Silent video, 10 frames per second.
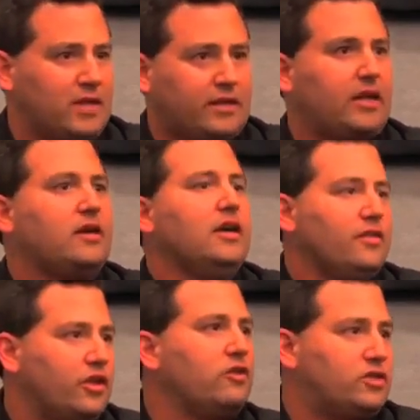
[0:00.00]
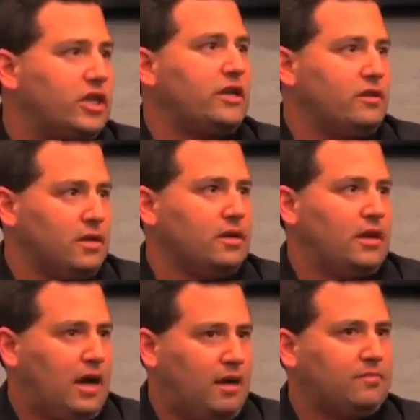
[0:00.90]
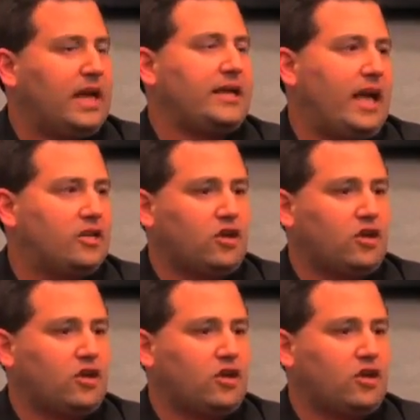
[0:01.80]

Like the UT dedicated